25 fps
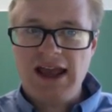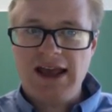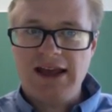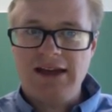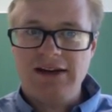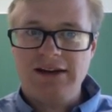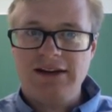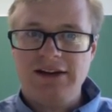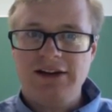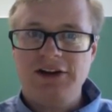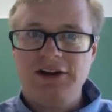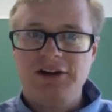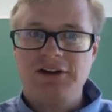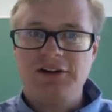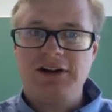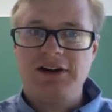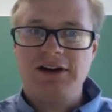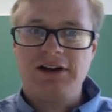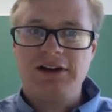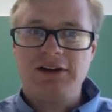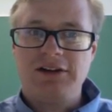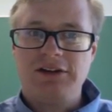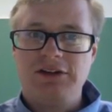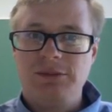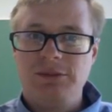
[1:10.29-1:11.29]
and
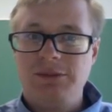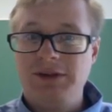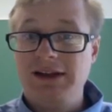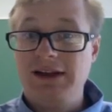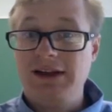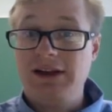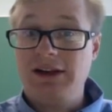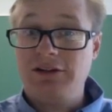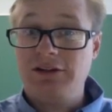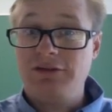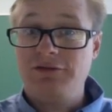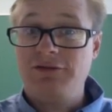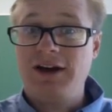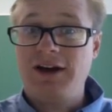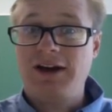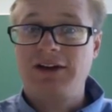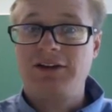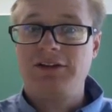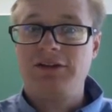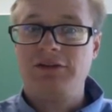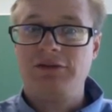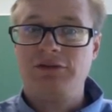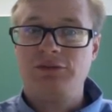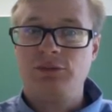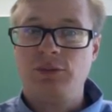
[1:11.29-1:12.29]
hearing to be an
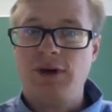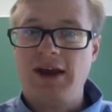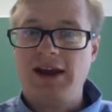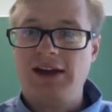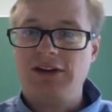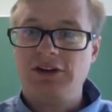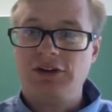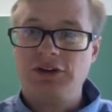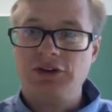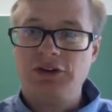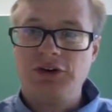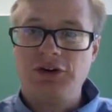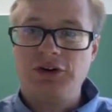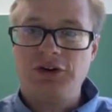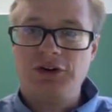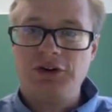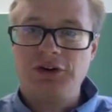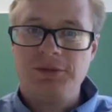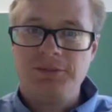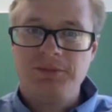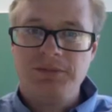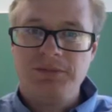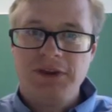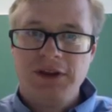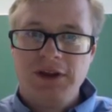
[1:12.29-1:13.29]
effective way to
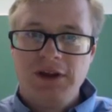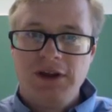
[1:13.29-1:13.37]
learn